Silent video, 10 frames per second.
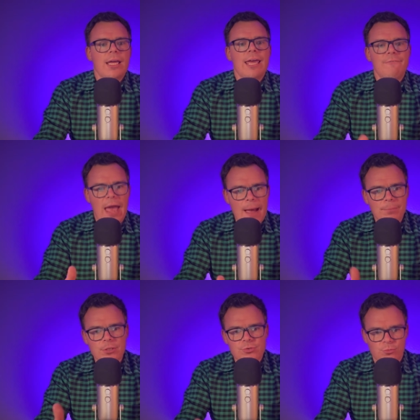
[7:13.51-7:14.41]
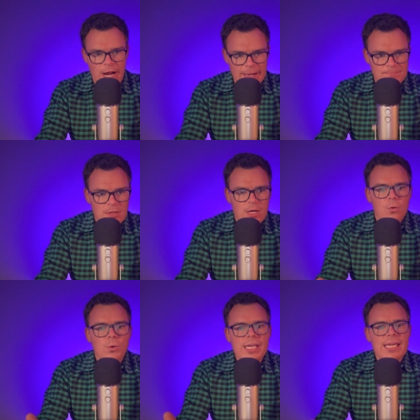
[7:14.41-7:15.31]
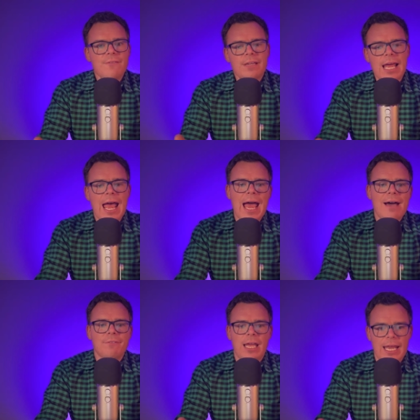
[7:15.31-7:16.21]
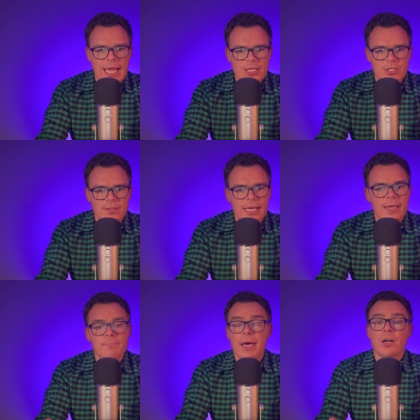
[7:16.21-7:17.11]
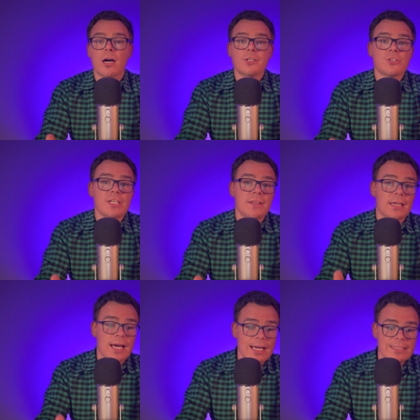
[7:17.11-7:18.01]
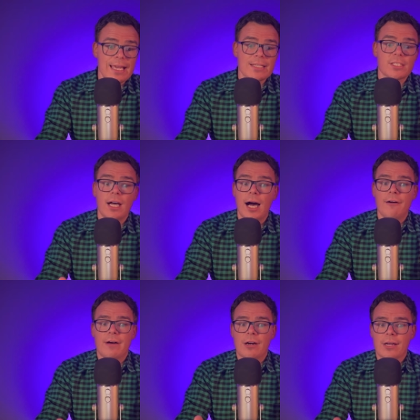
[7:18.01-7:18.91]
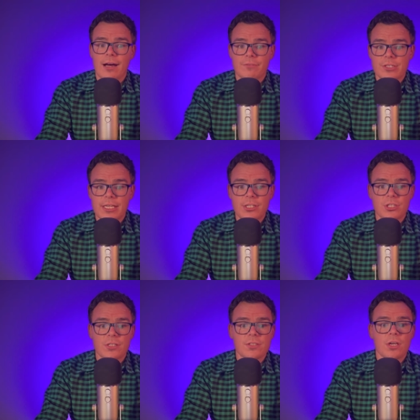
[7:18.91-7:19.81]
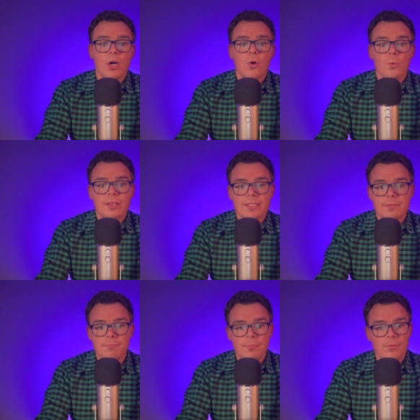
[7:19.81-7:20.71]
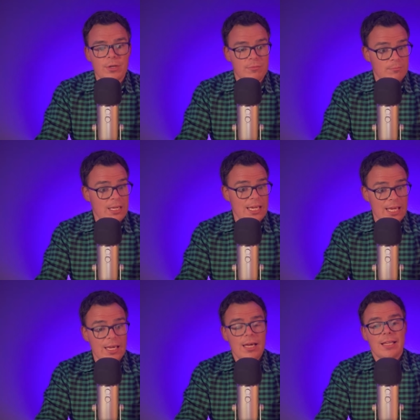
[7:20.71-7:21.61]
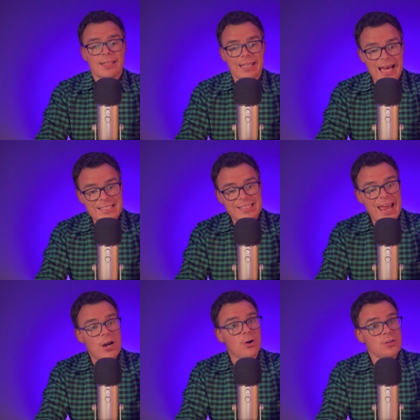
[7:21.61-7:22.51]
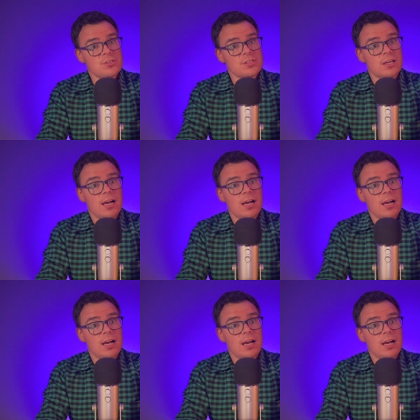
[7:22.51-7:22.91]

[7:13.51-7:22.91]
If Apple is right, we even have an agent that can better understand the context of our conversations with its with meaning less errors,